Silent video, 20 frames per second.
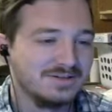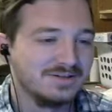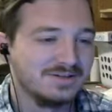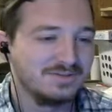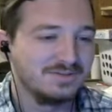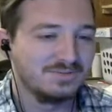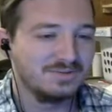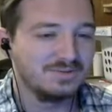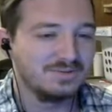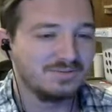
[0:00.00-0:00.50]

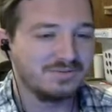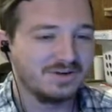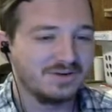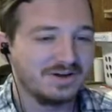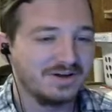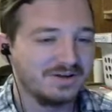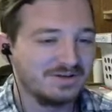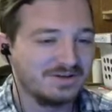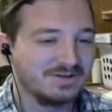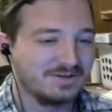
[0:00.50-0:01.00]
When you
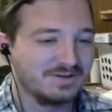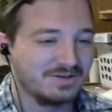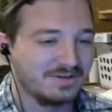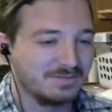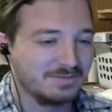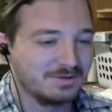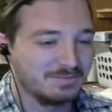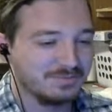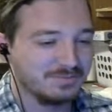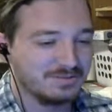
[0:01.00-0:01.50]
fighting, think
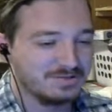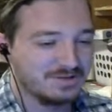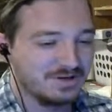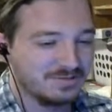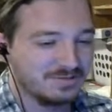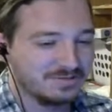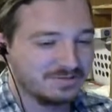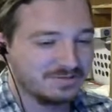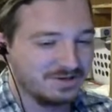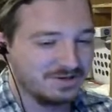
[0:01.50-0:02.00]
about blue stop
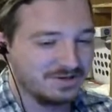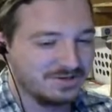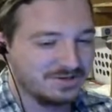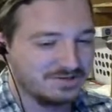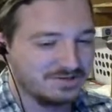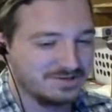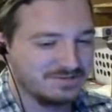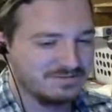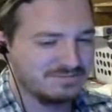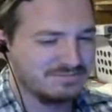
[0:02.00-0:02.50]
signs.